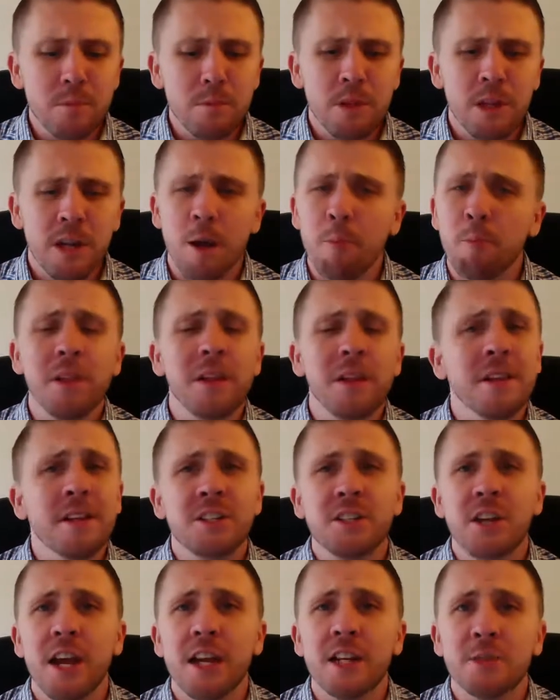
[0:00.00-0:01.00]
completely
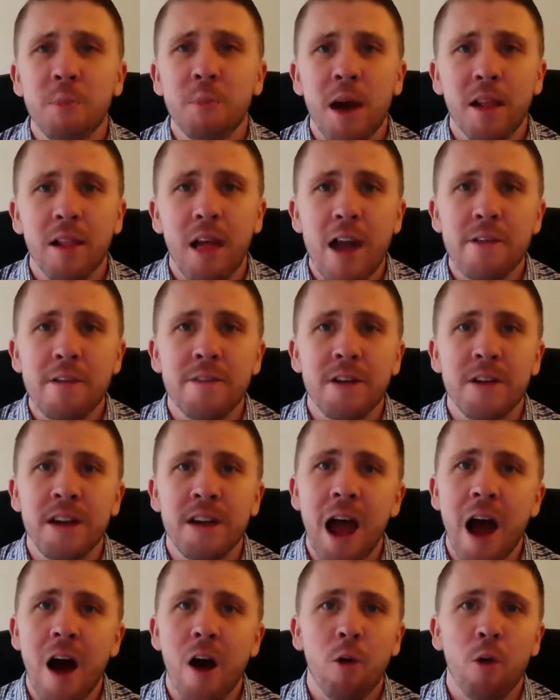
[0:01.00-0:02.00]
change my life. And
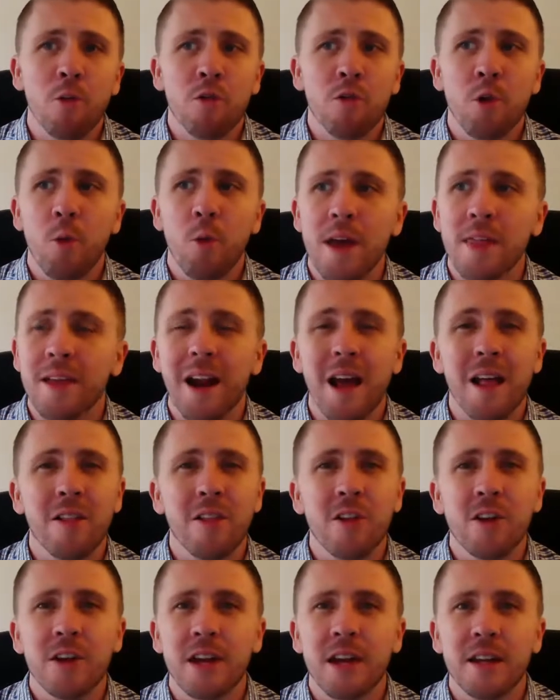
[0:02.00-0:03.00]
now the that I
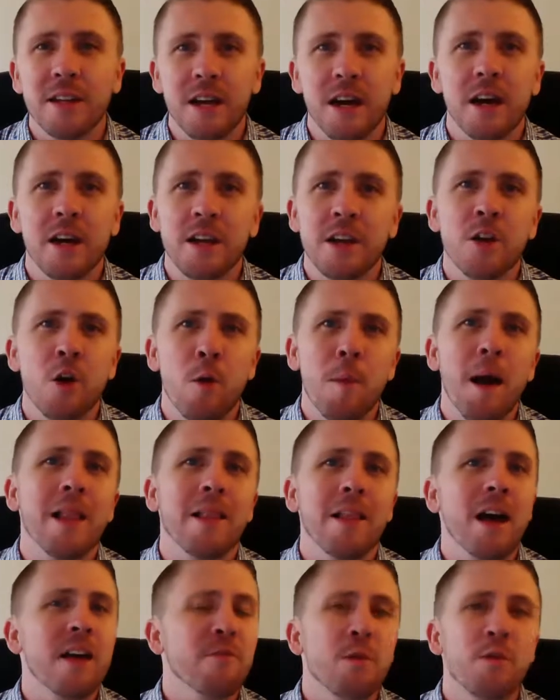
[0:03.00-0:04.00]
look at, you know, my
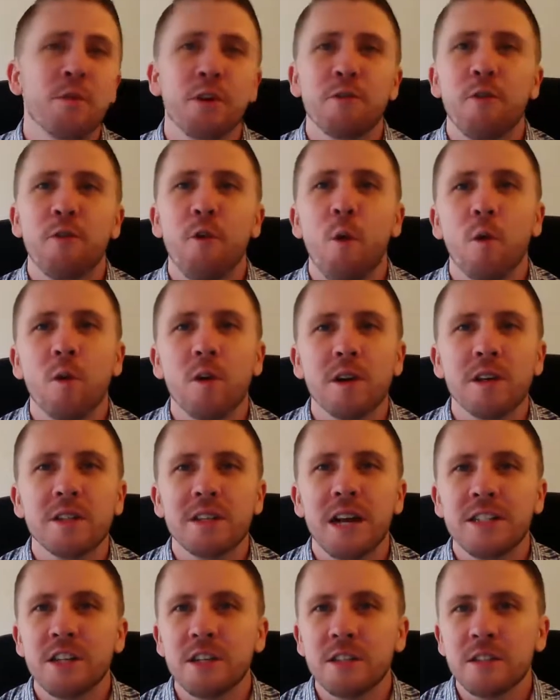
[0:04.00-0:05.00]
life moving forward is
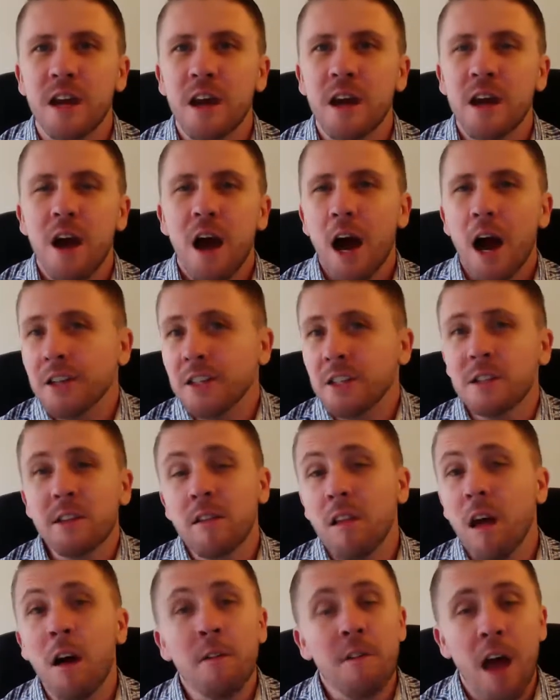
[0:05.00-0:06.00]
I just
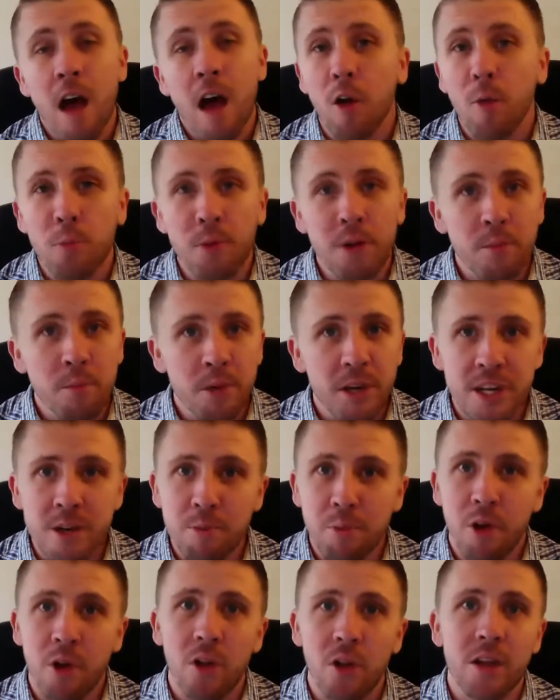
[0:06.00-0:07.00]
love helping
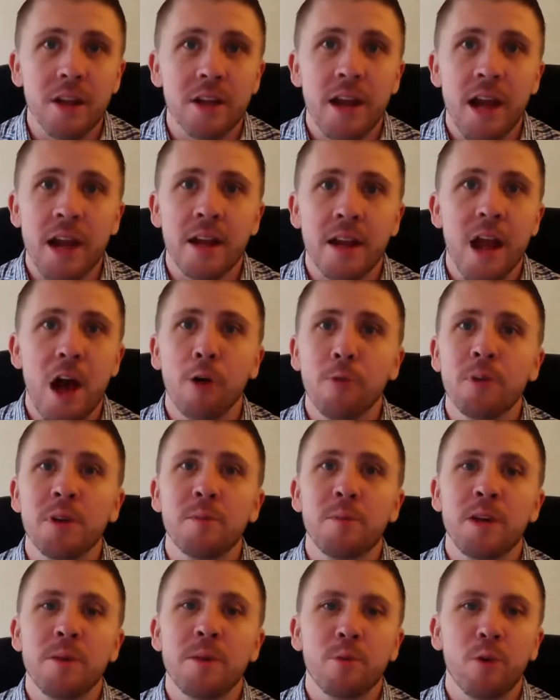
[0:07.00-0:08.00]
people and helping
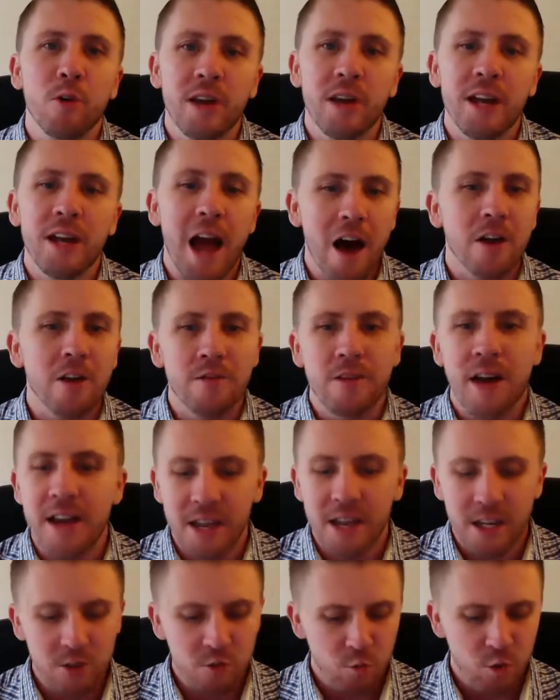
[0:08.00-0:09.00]
people get out of, I
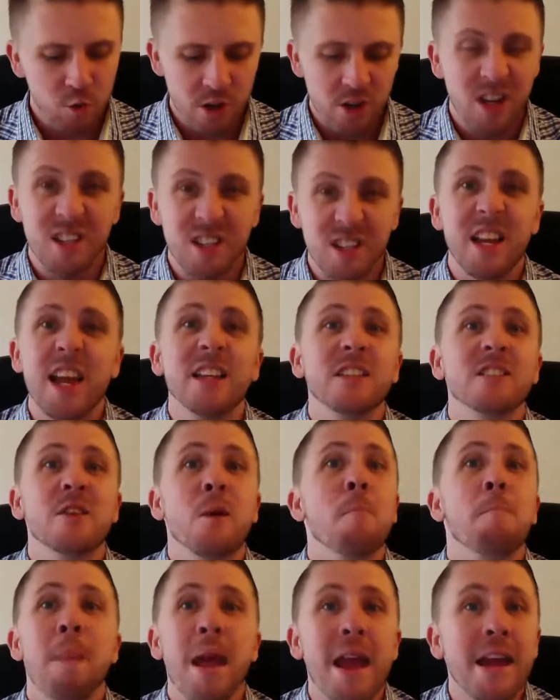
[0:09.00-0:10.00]
guess, what you could say is the
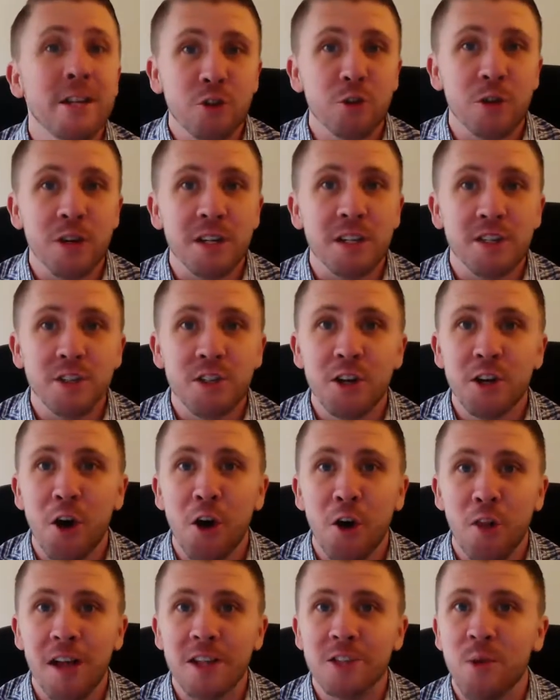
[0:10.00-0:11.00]
matrix. You
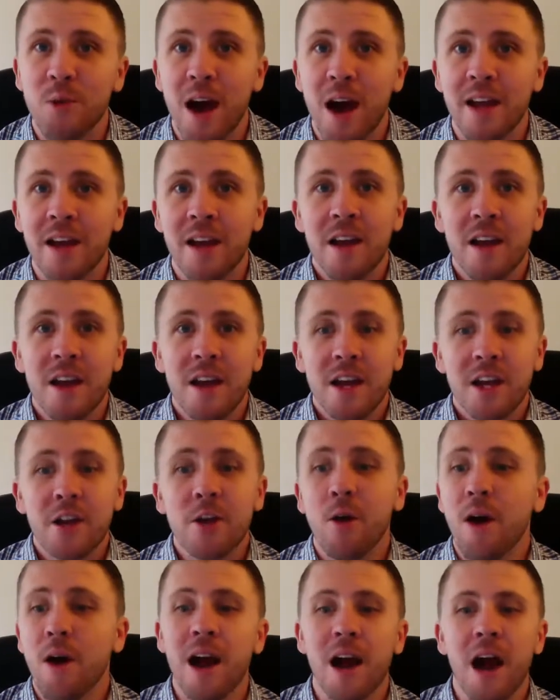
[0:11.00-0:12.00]
know, that's why, you know,
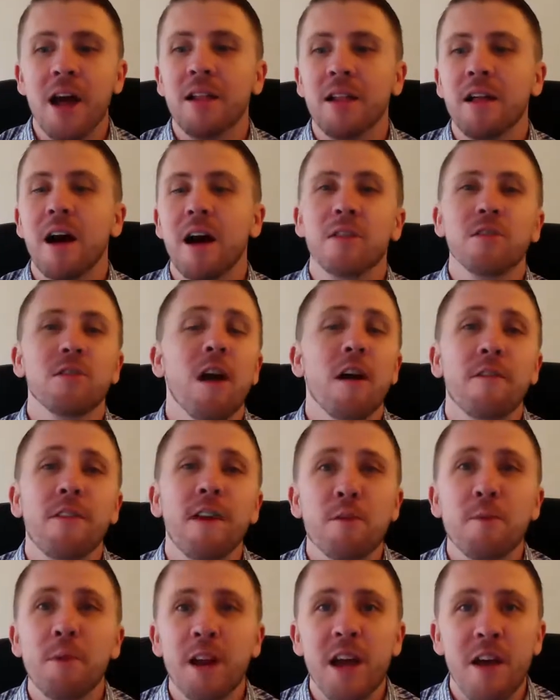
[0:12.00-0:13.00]
I love
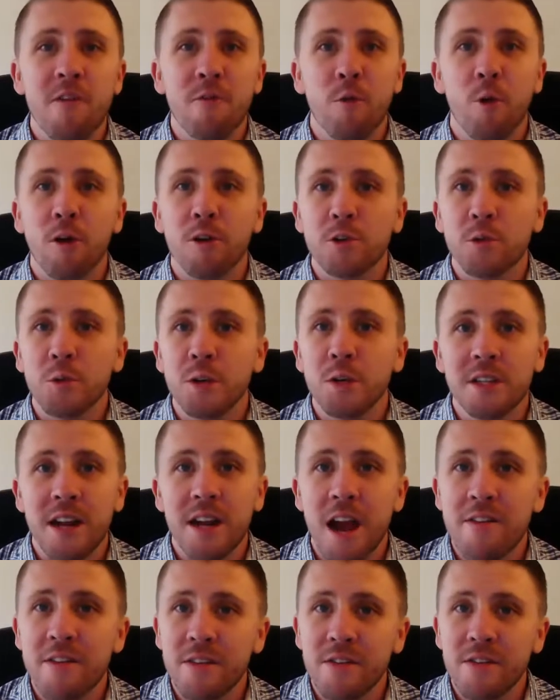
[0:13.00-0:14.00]
everybody I've worked with, and
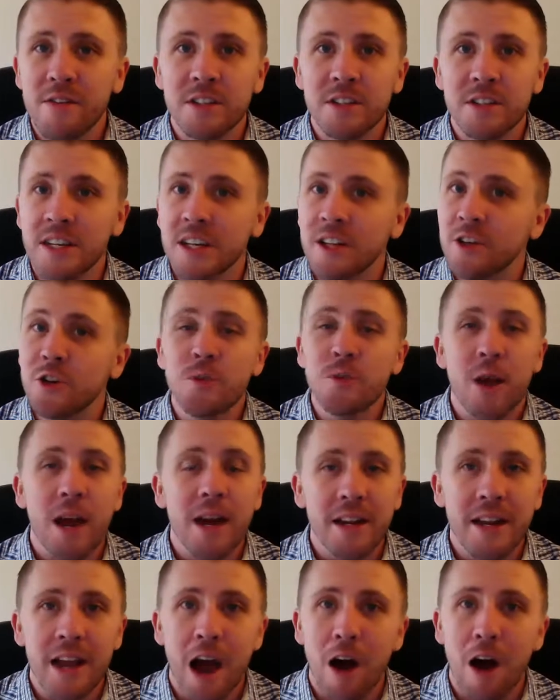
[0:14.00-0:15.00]
I've even seen you,
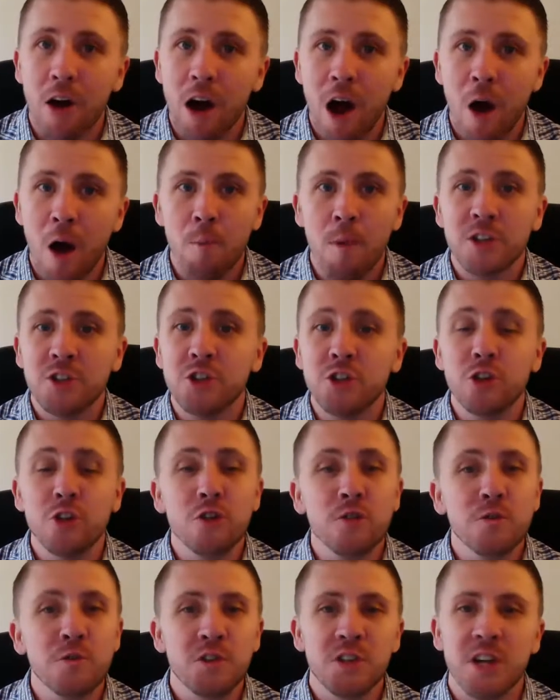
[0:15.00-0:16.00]
Eddie, how much
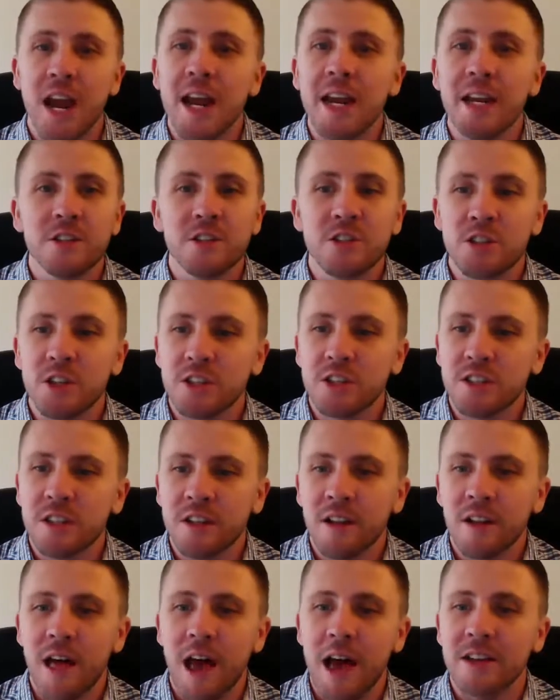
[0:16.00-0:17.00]
you've changed just in
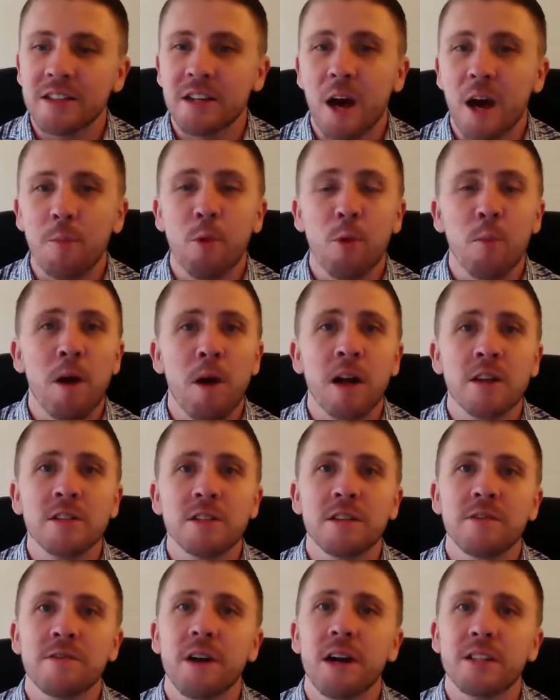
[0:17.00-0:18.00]
the last couple months
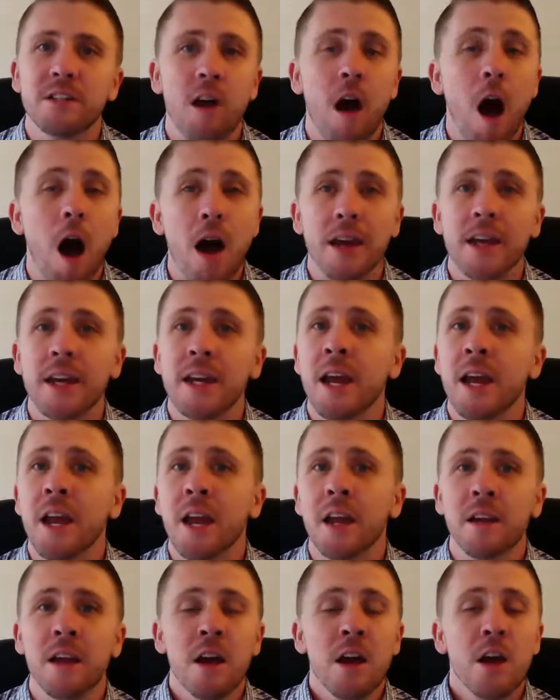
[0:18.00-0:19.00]
of us talking
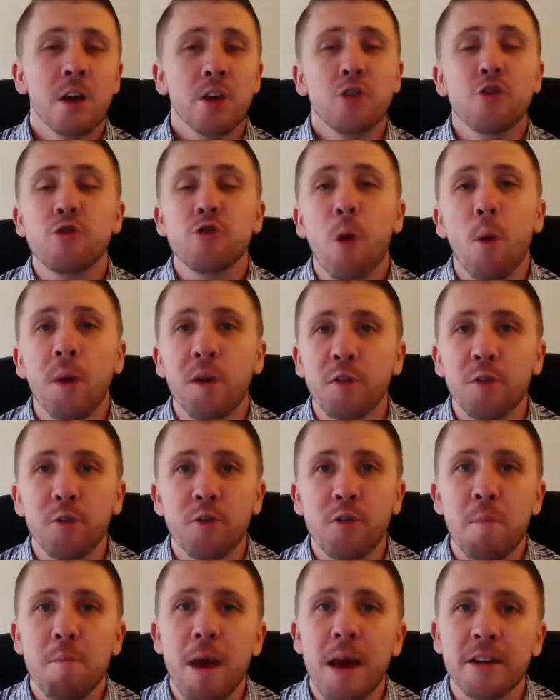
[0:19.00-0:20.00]
and you going through
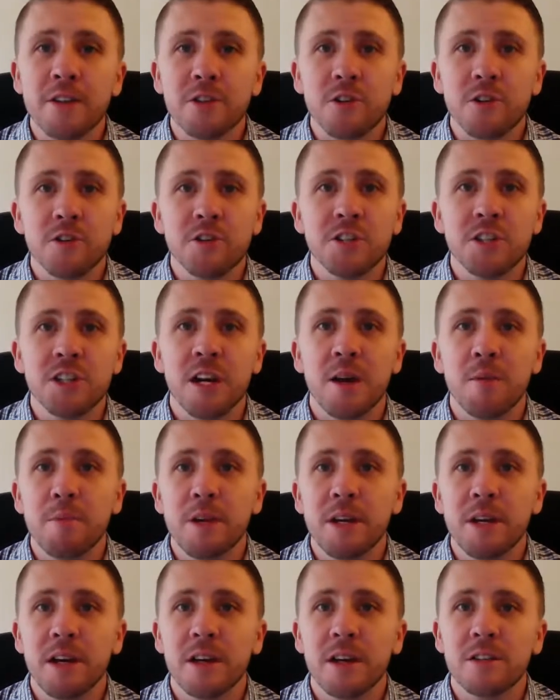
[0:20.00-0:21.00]
the mentorship,
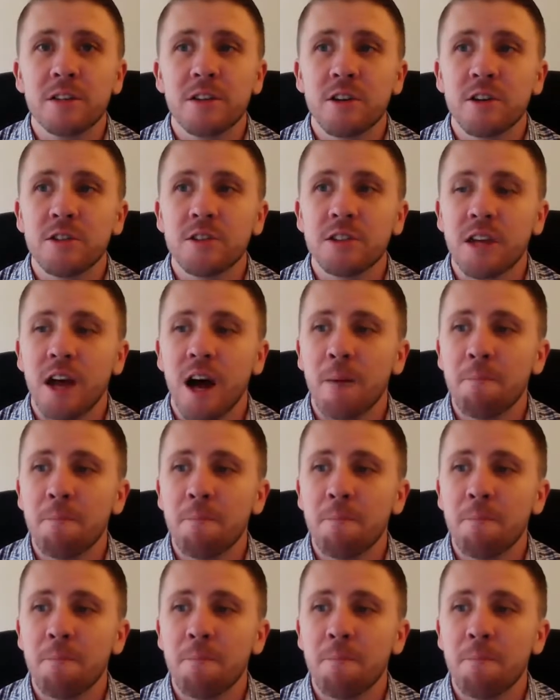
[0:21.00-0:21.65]
because there's,